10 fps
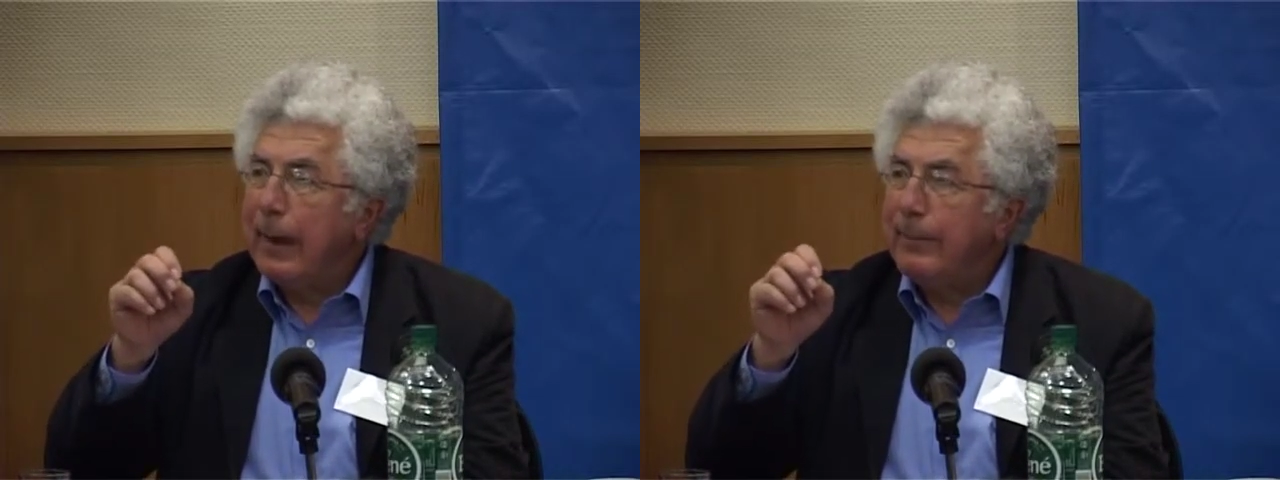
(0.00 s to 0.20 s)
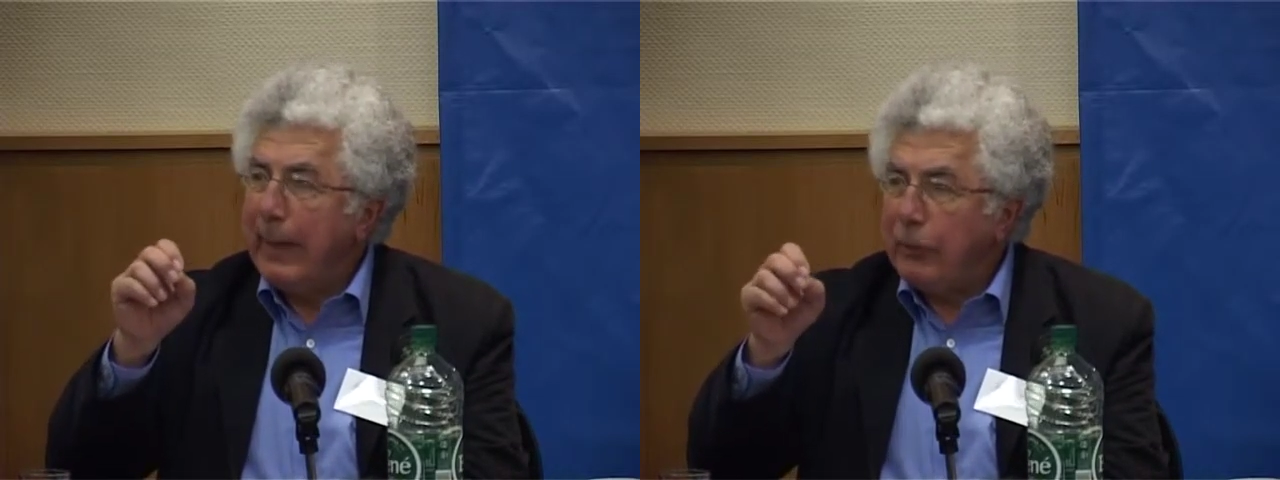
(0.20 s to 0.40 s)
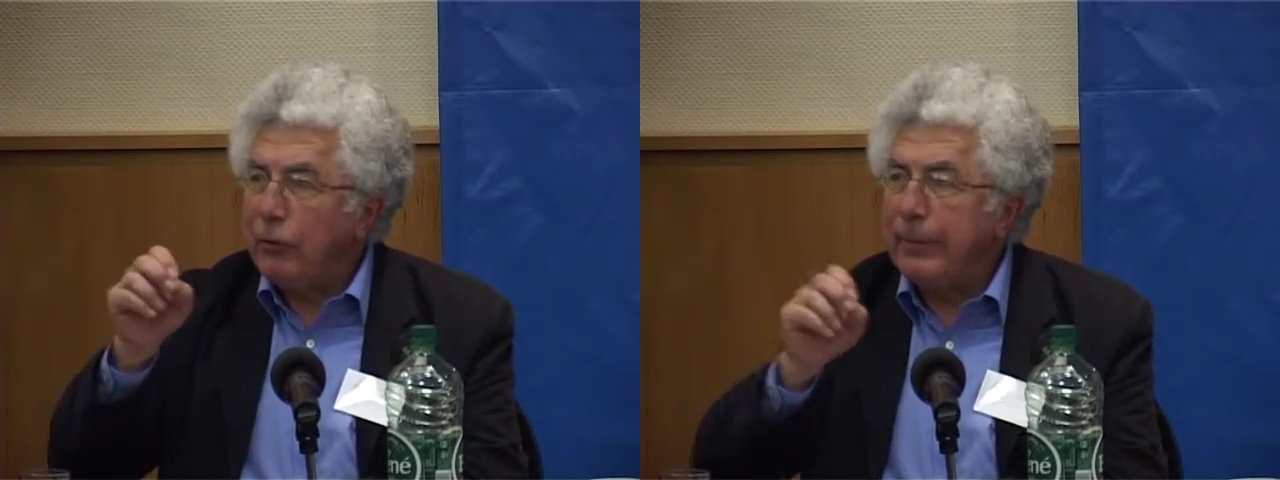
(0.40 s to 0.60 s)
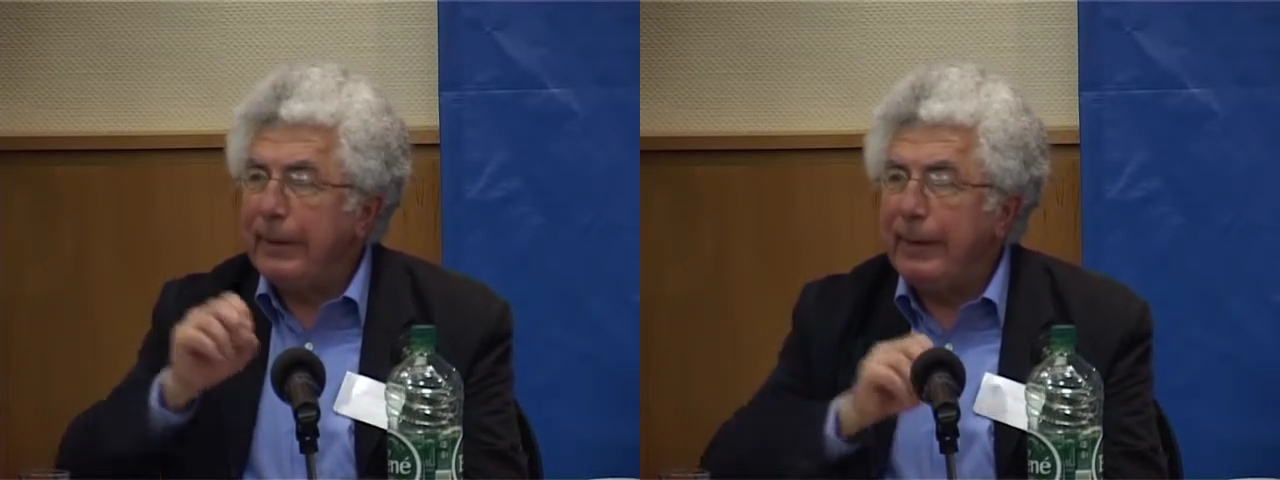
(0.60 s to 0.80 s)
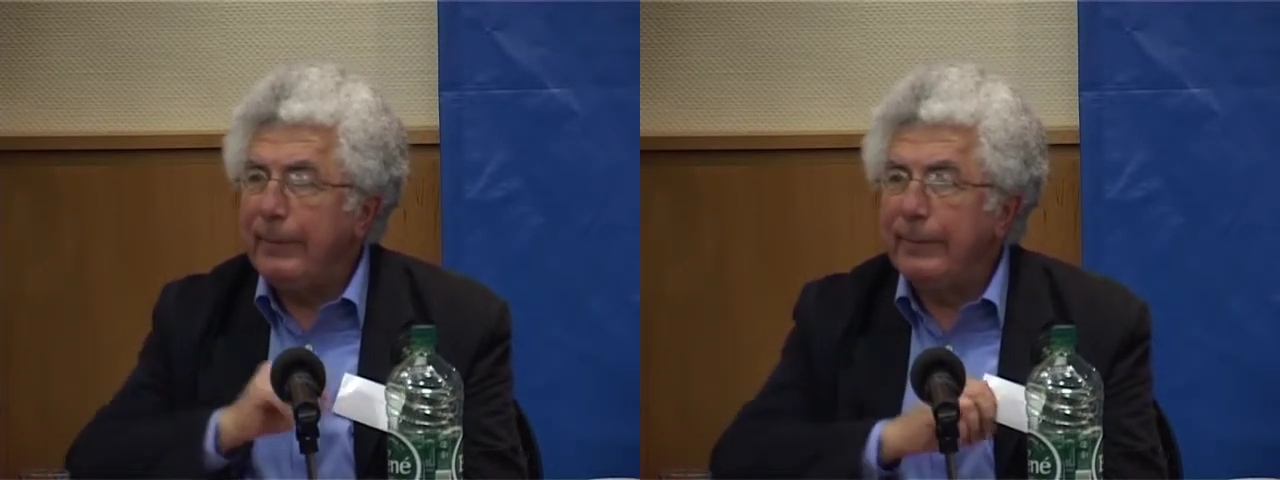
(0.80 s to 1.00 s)
major
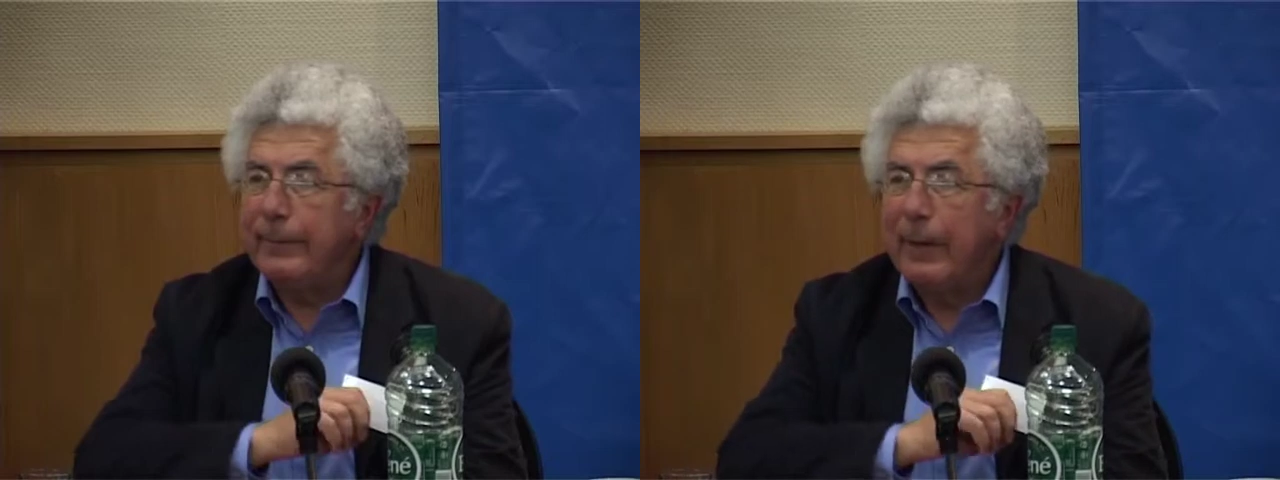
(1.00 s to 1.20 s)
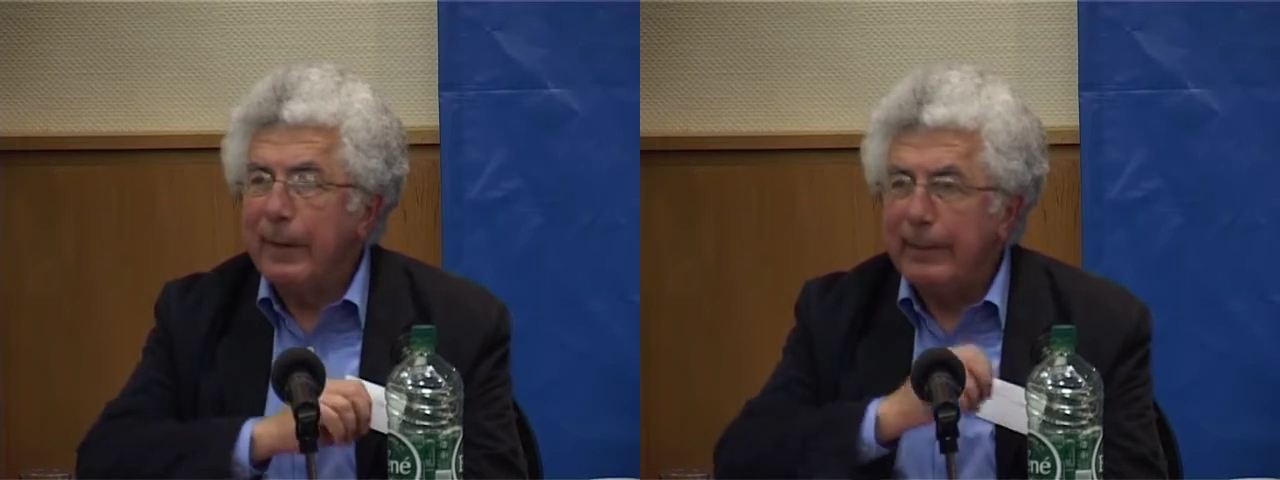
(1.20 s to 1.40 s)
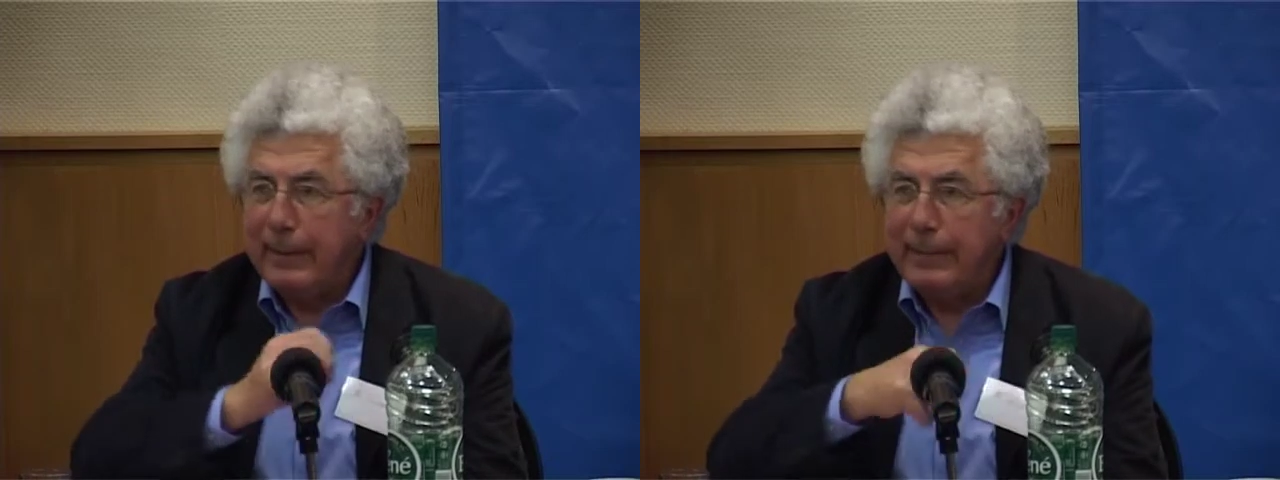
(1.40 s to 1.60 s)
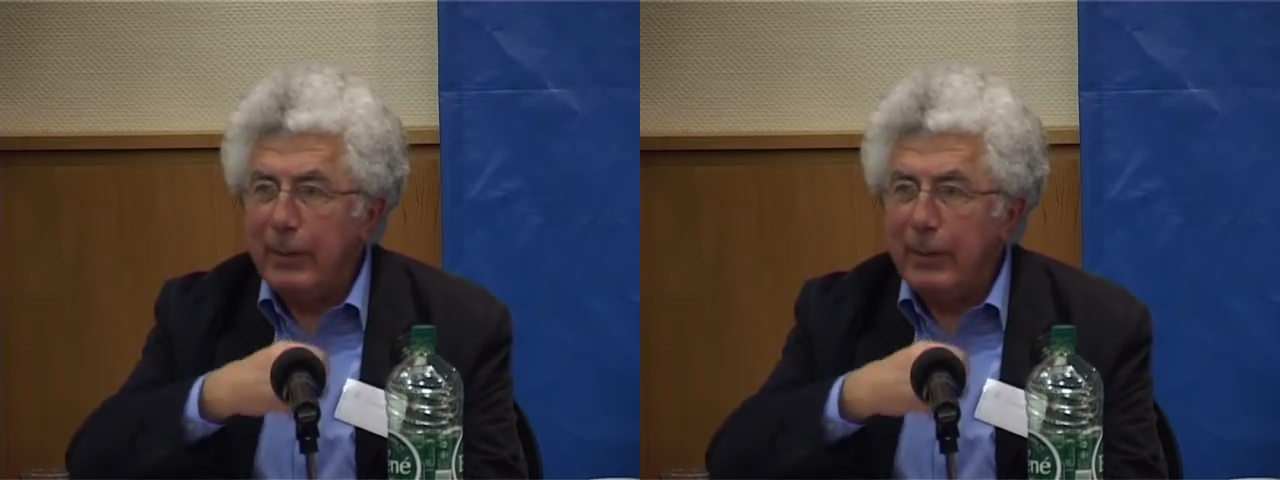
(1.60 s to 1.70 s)
themes that